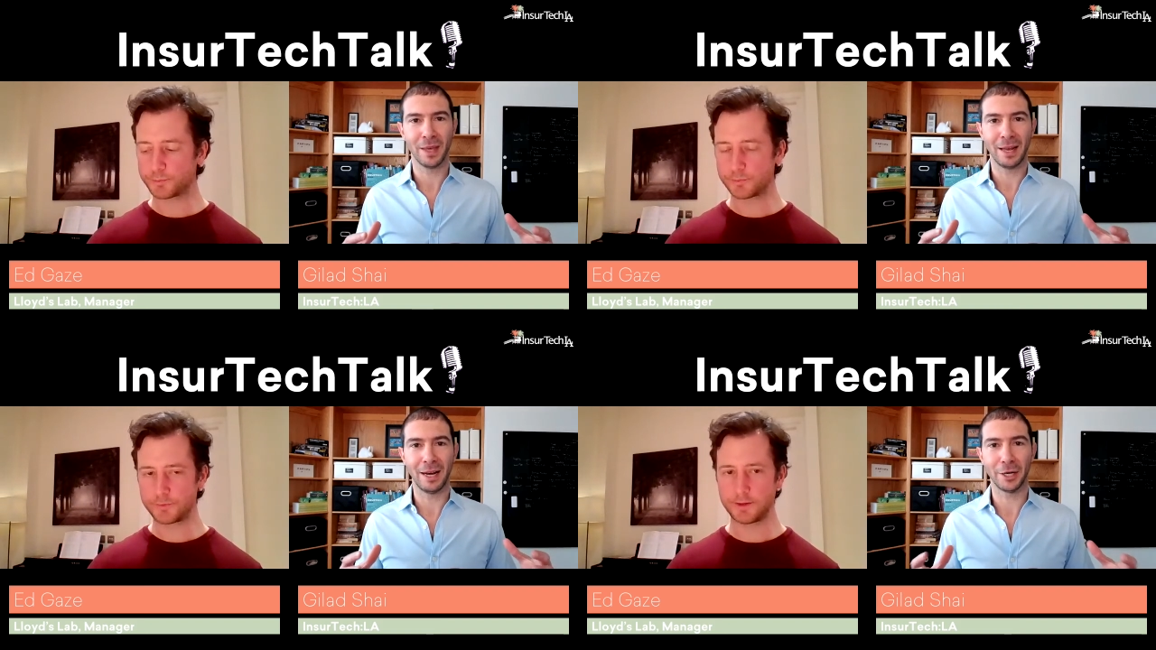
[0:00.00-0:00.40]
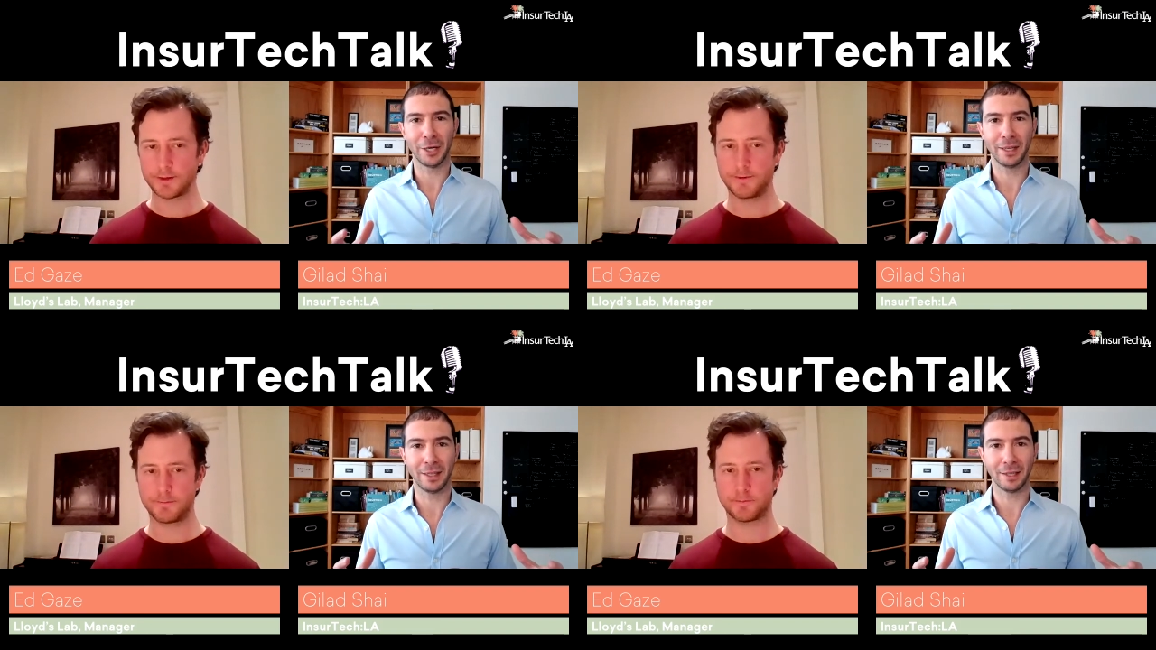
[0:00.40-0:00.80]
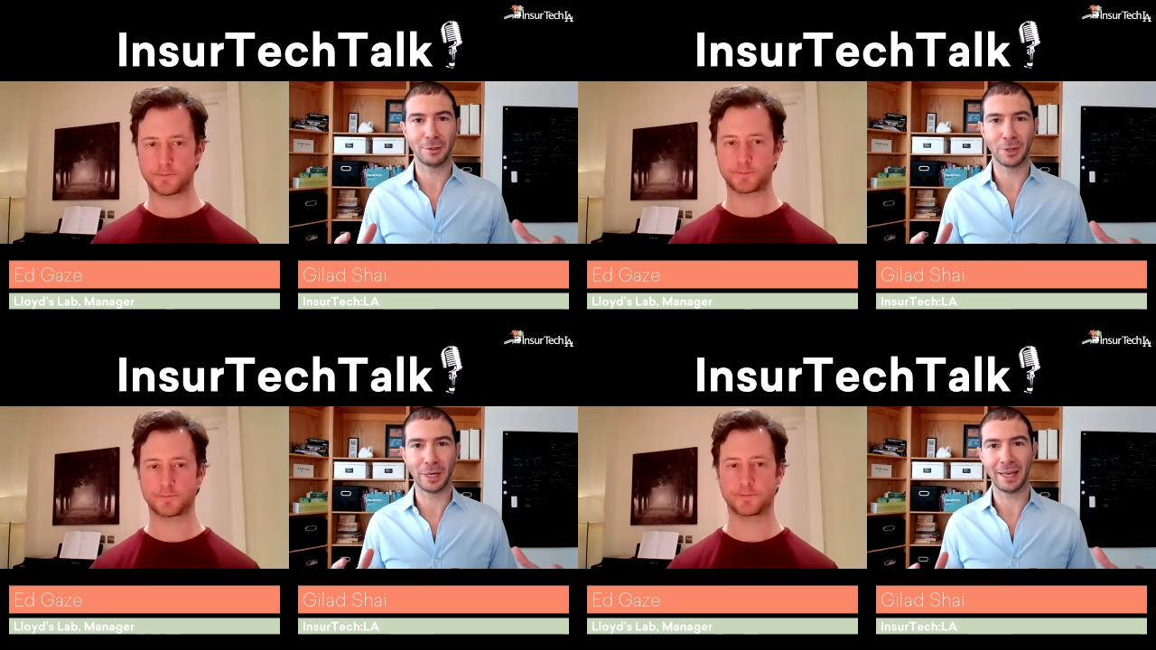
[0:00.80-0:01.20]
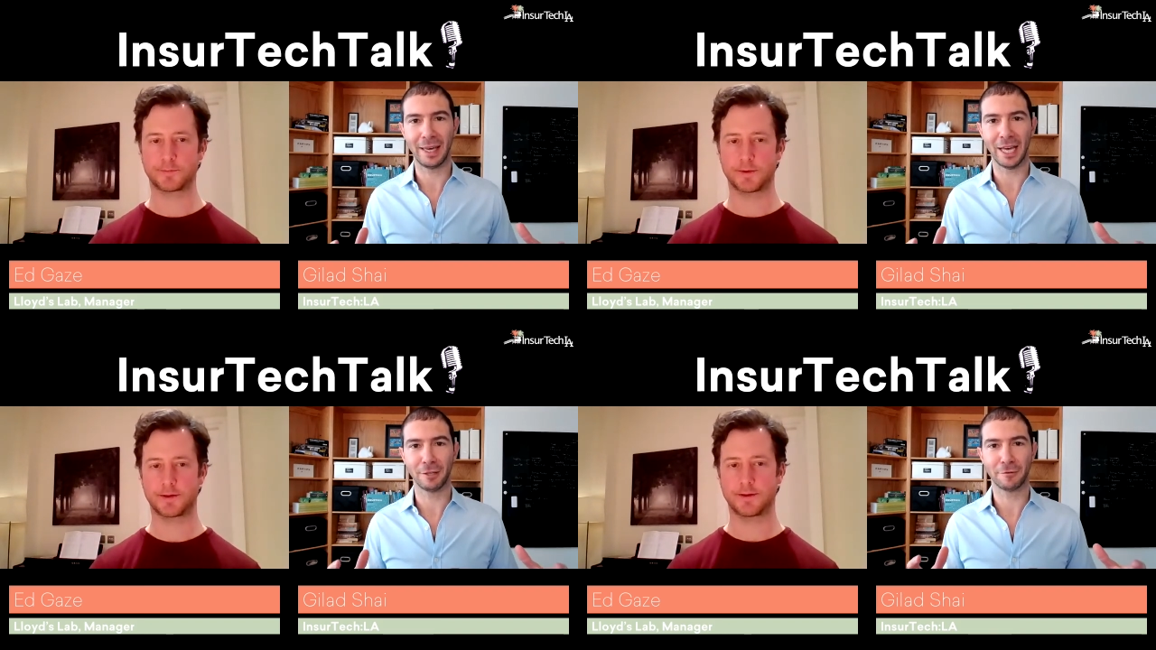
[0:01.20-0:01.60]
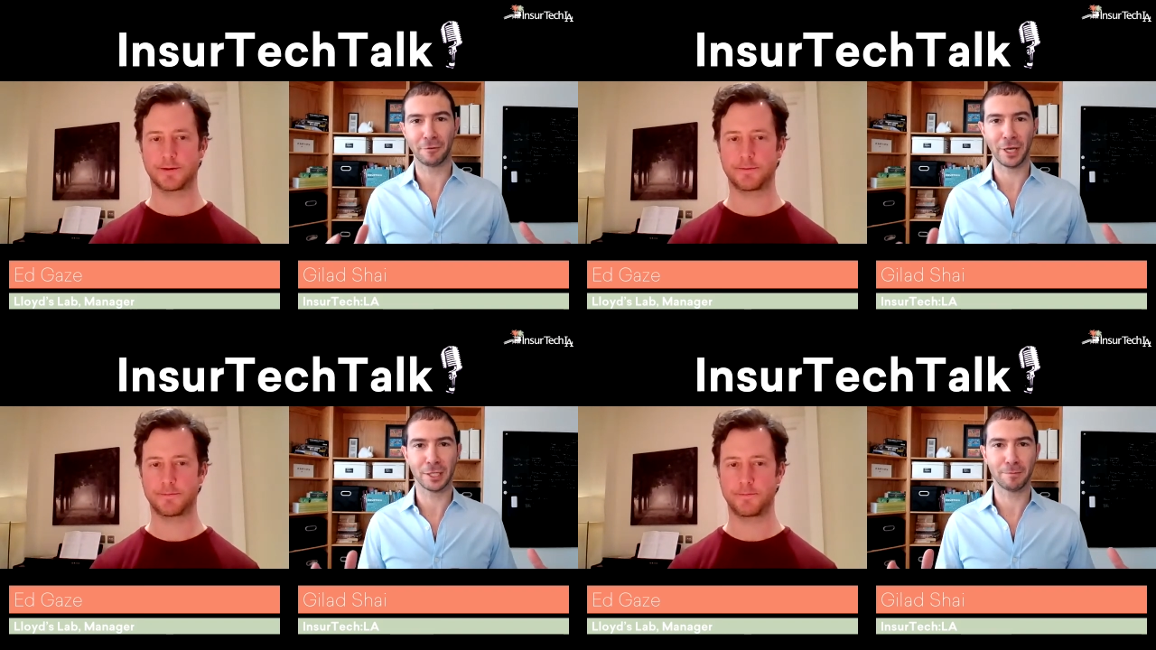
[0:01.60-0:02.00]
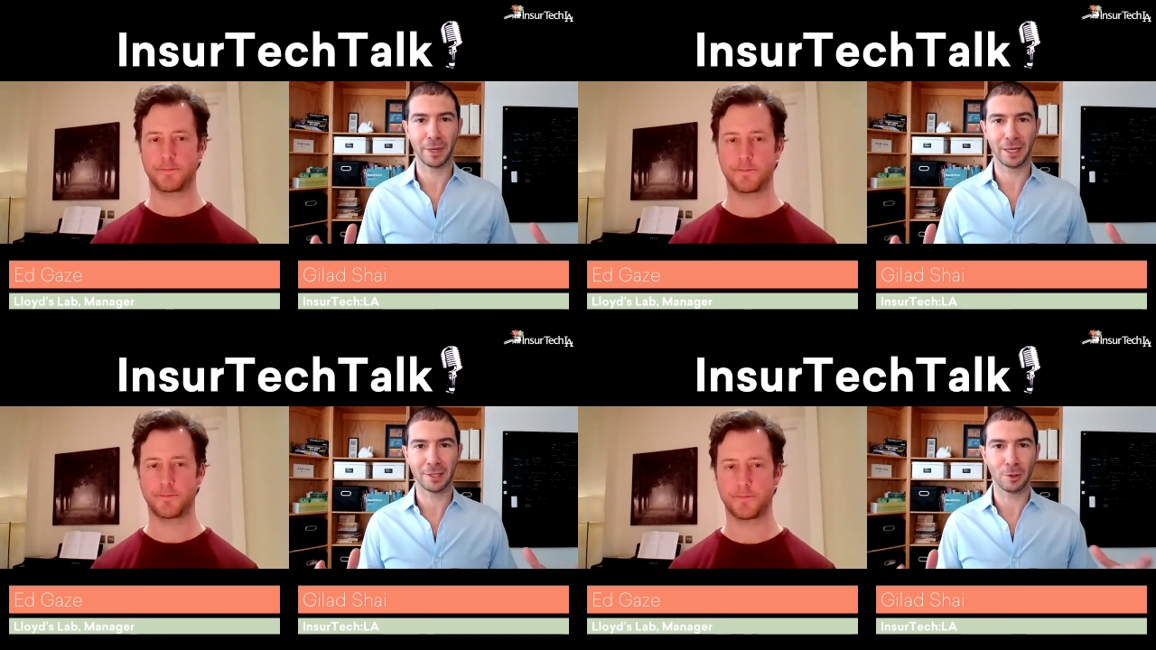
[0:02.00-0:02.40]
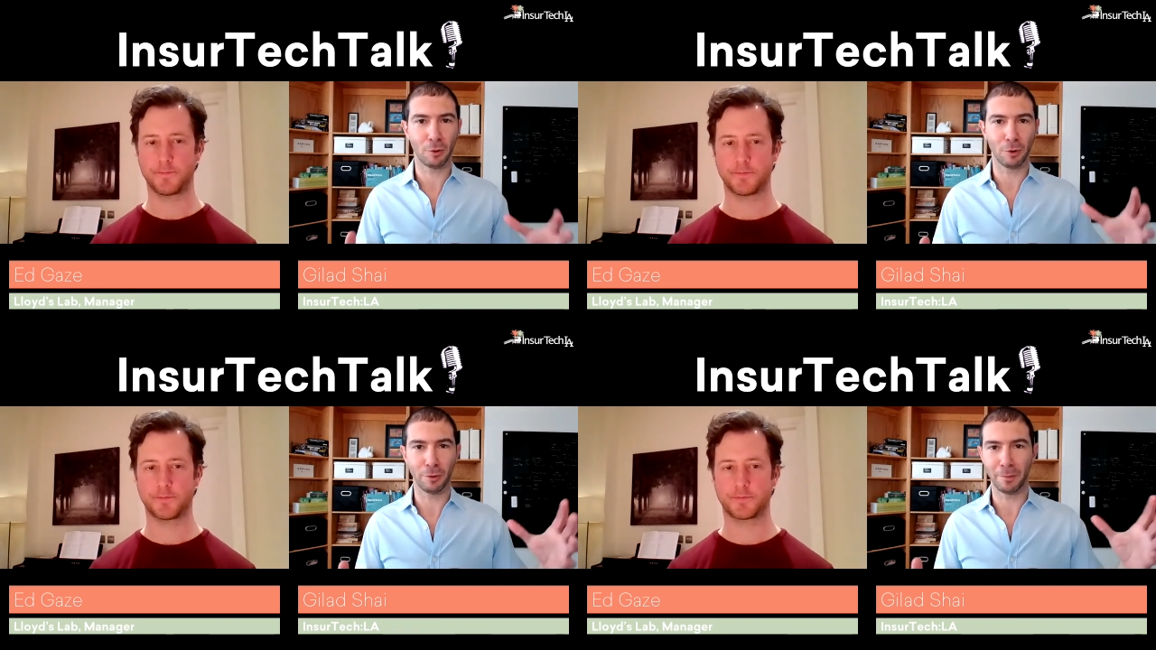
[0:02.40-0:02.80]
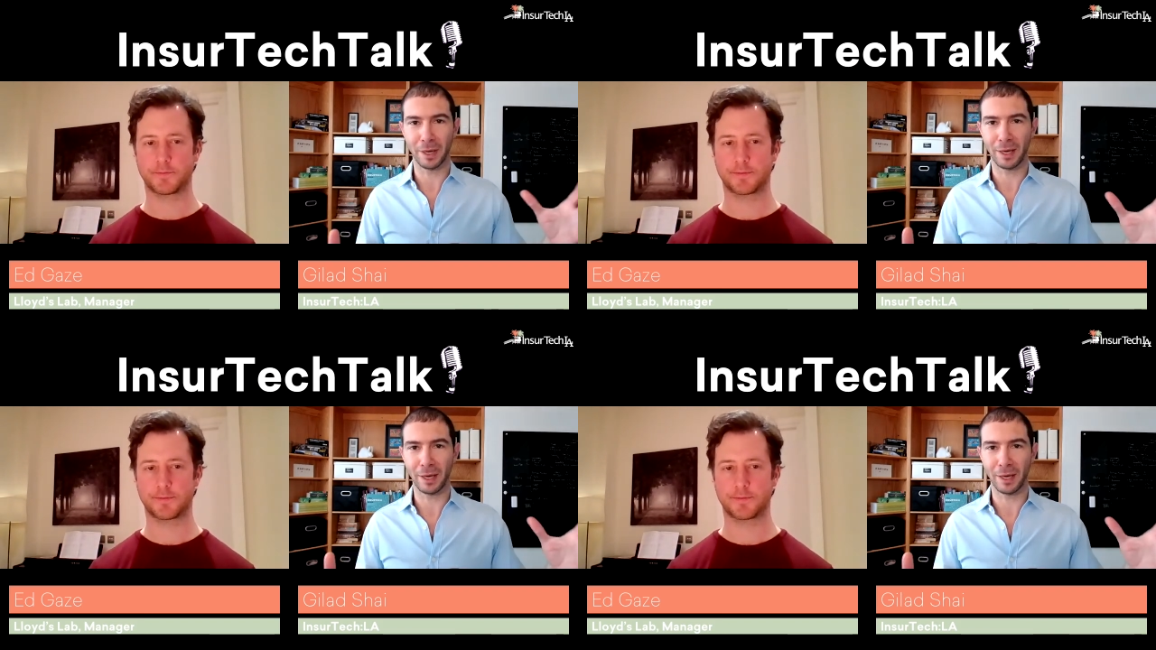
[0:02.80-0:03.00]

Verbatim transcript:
Speaker 1: learning that you can get free espresso or,